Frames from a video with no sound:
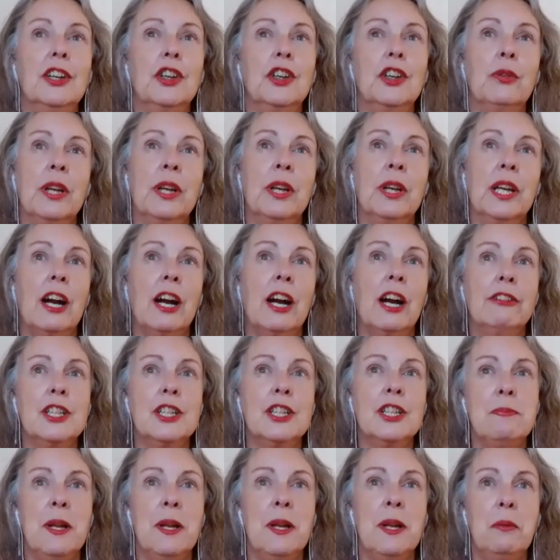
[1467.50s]
to
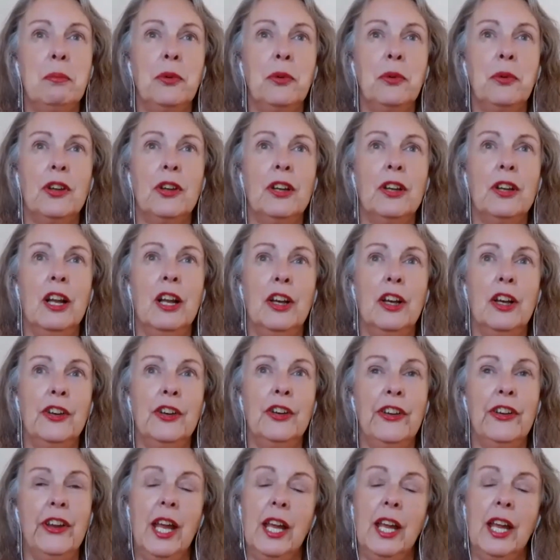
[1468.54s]
encourage people to learn
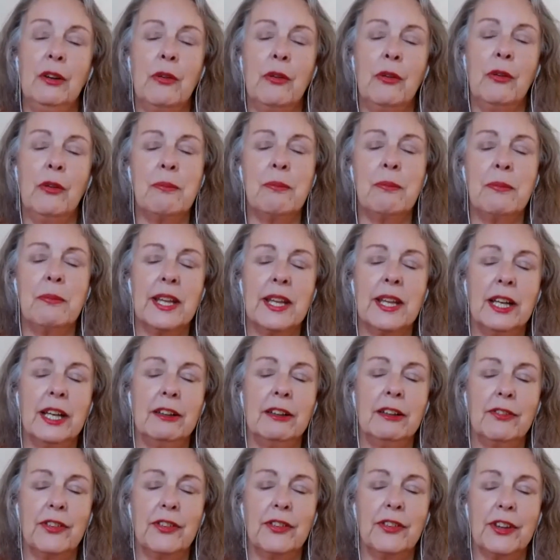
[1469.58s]
to heal
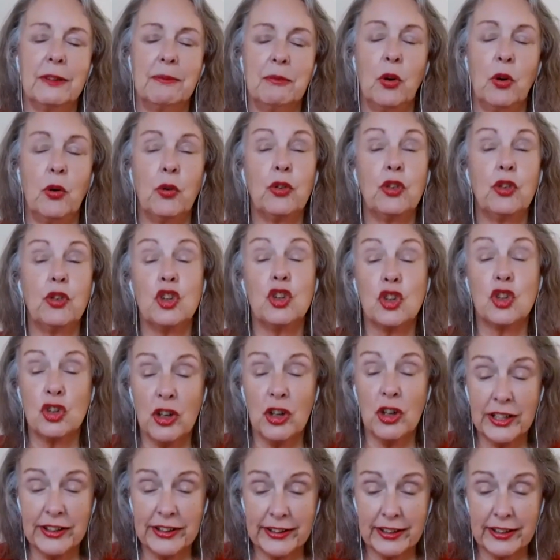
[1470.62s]
themselves, or to
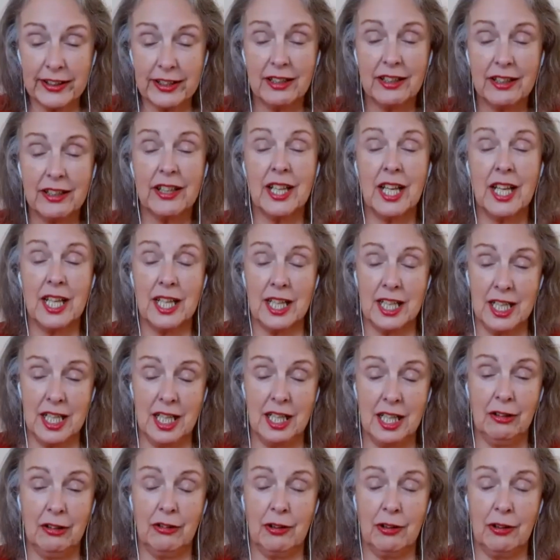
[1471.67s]
trust they can
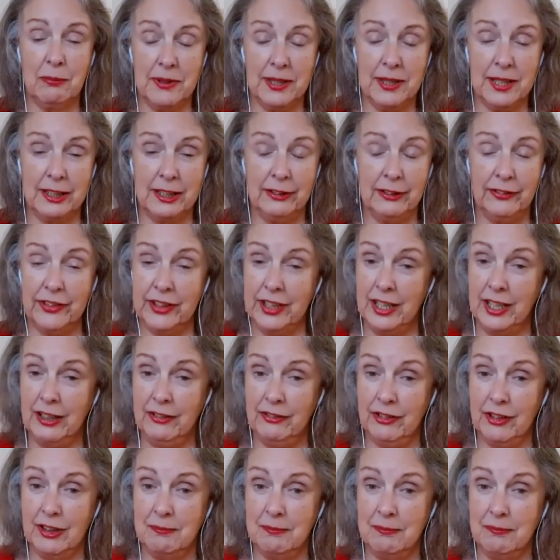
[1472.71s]
heal themselves
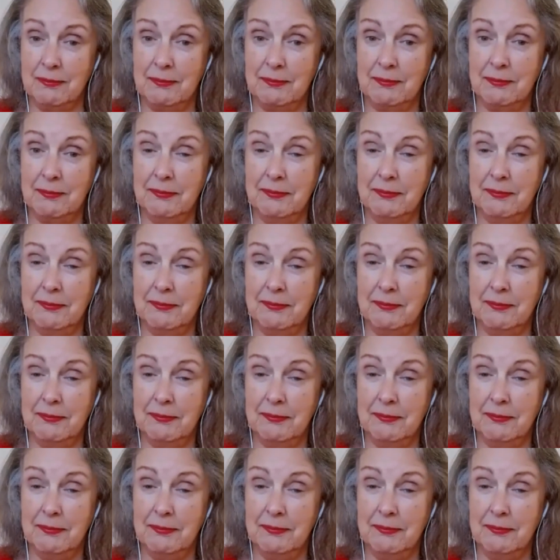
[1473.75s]
even?